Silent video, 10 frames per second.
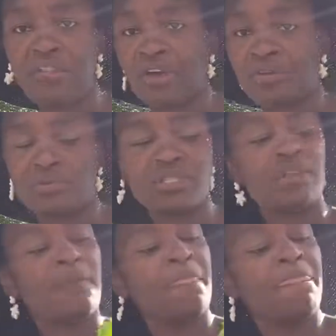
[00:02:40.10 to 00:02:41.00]
those.
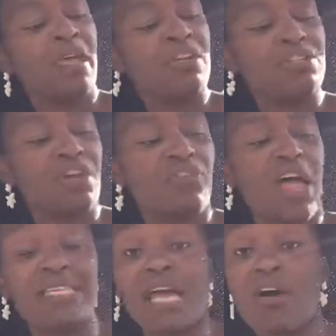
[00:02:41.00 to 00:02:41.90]
And so
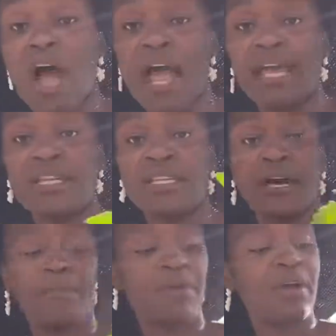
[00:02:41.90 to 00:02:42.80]
that's how I end
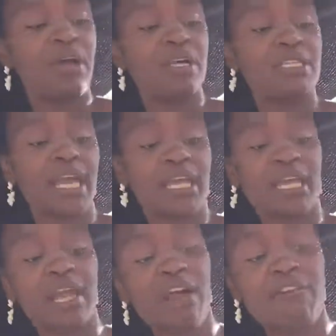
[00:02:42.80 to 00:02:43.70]
up taking
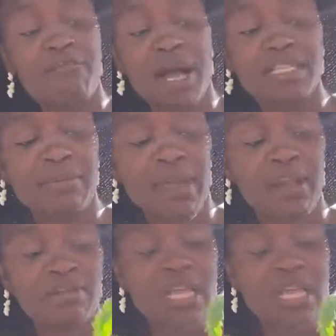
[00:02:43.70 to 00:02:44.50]
care of my tomatoes.